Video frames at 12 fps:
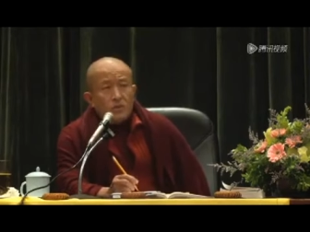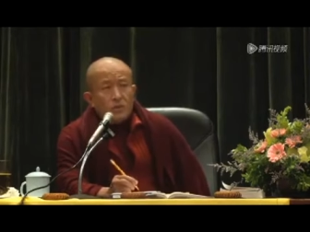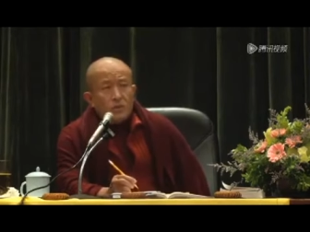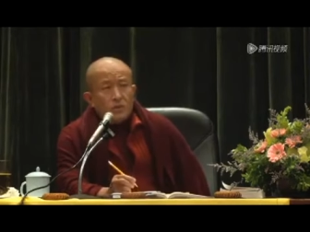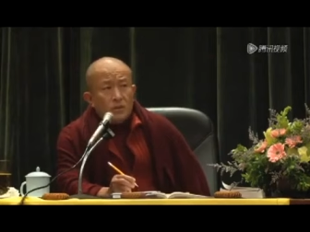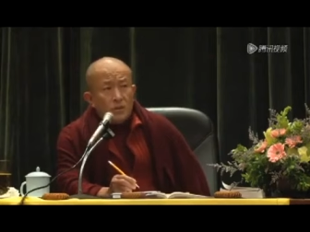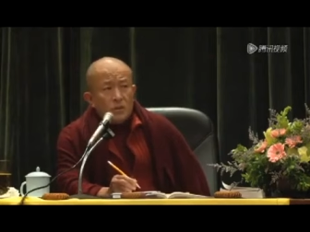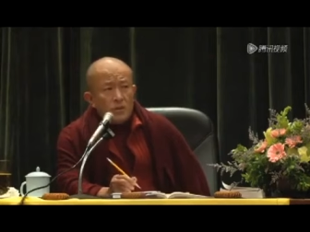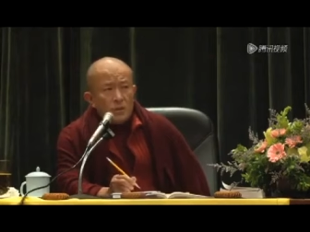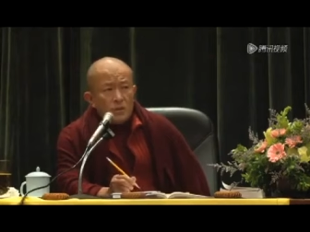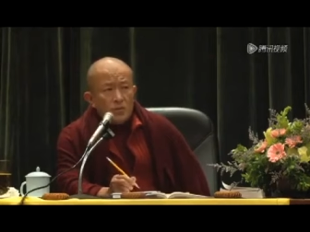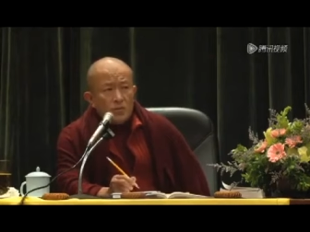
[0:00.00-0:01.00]
the
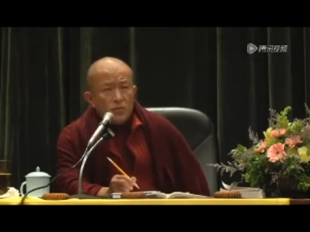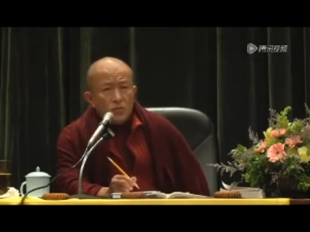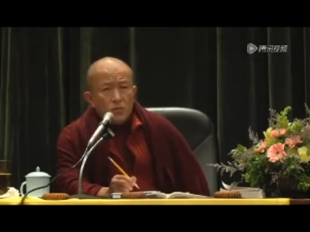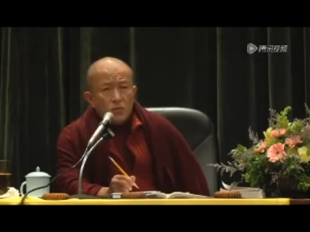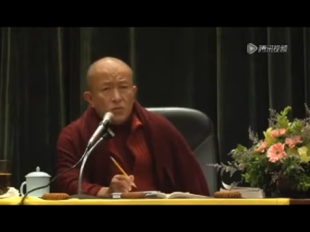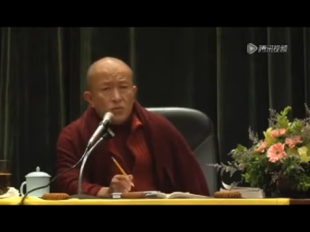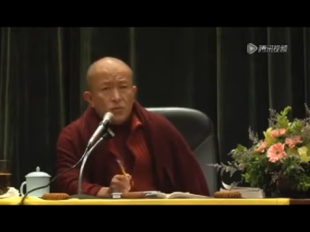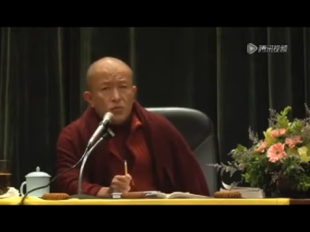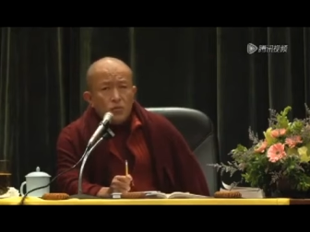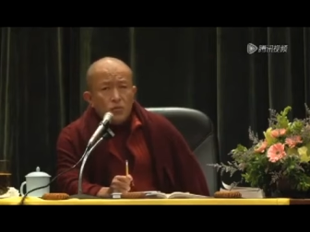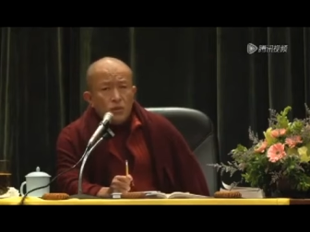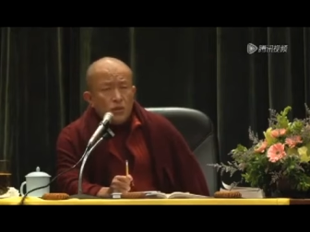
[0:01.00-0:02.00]
interest of to
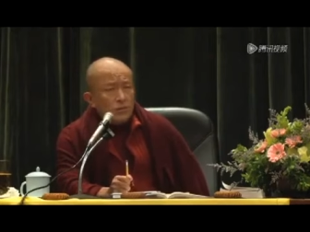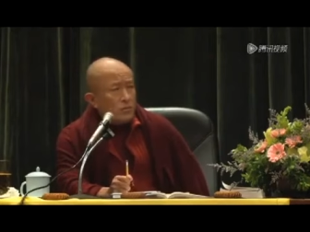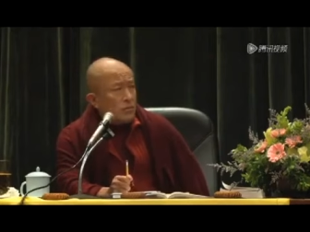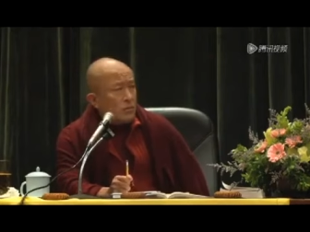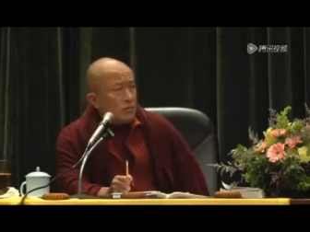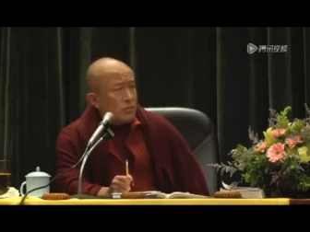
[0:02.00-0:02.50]
Buddhism,